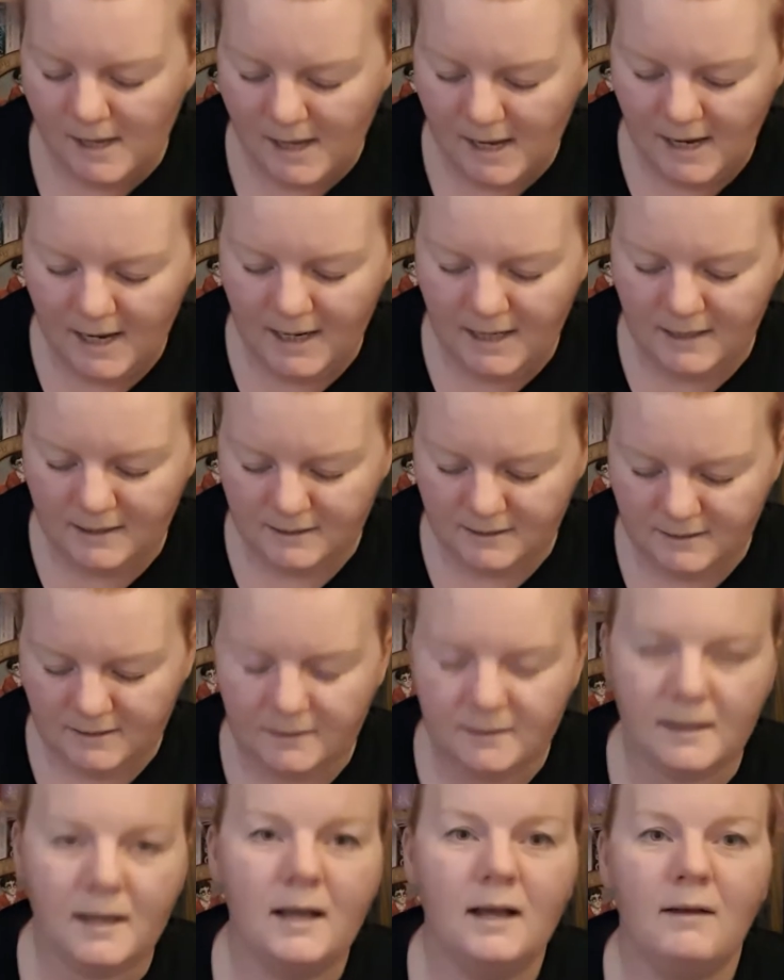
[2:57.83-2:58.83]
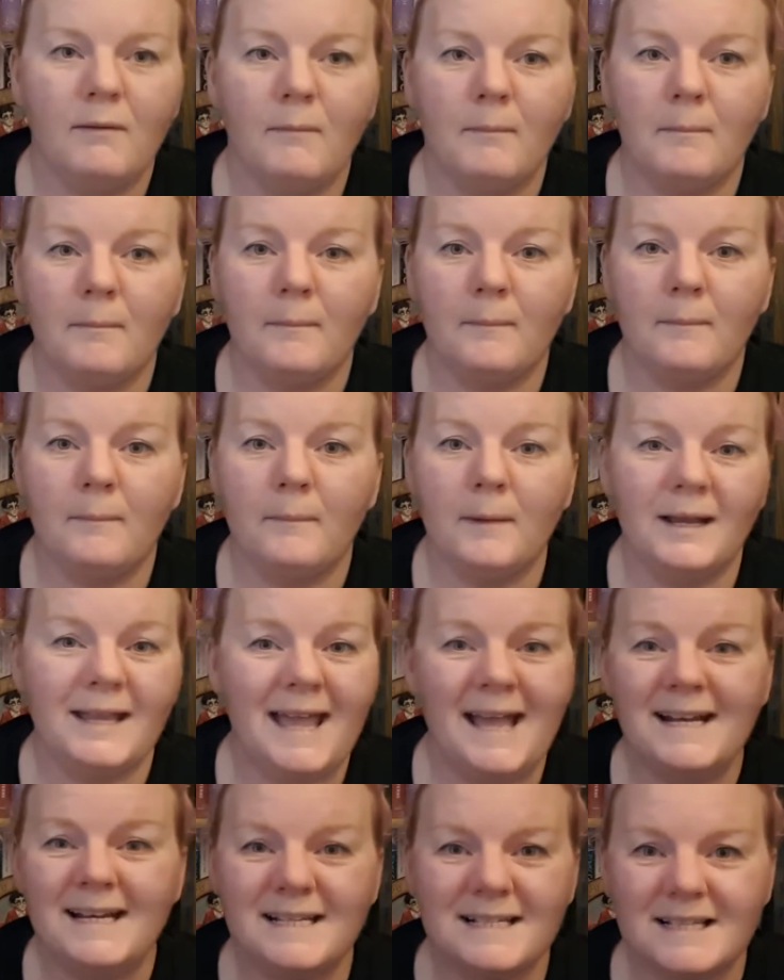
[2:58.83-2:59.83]
And
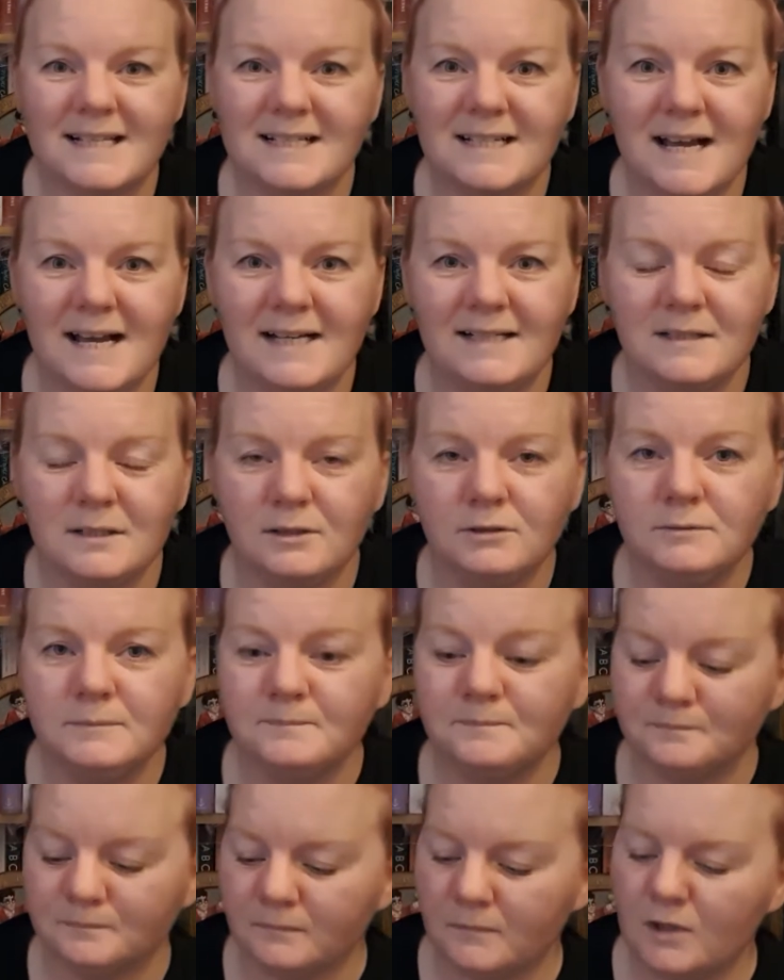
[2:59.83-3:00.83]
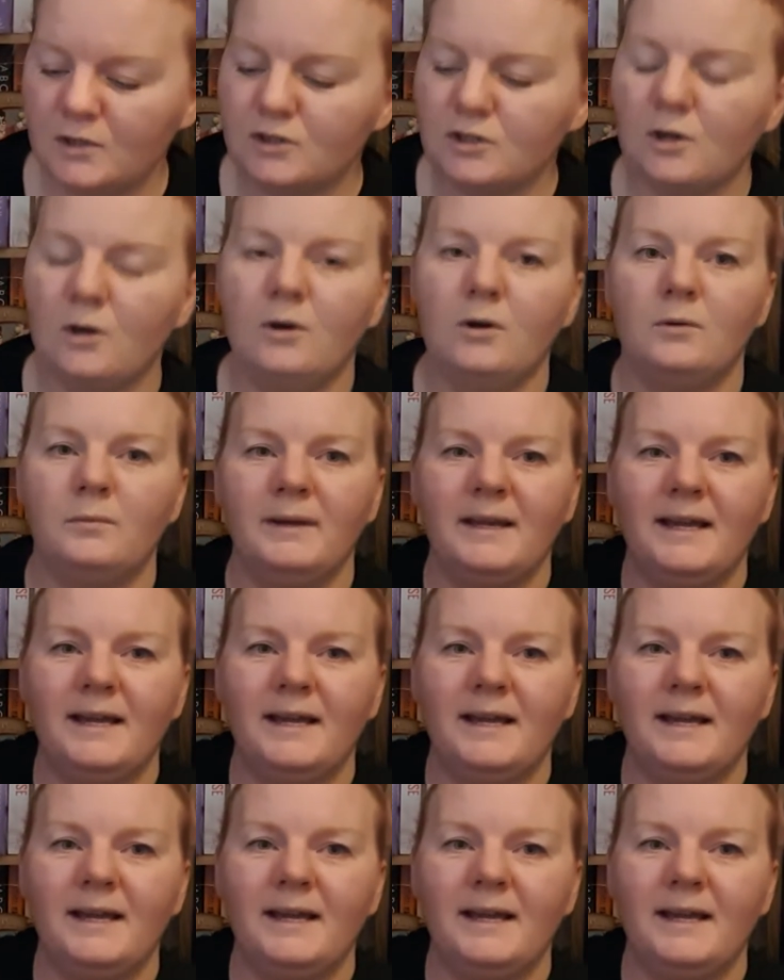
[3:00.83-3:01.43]
again, it's the title. So we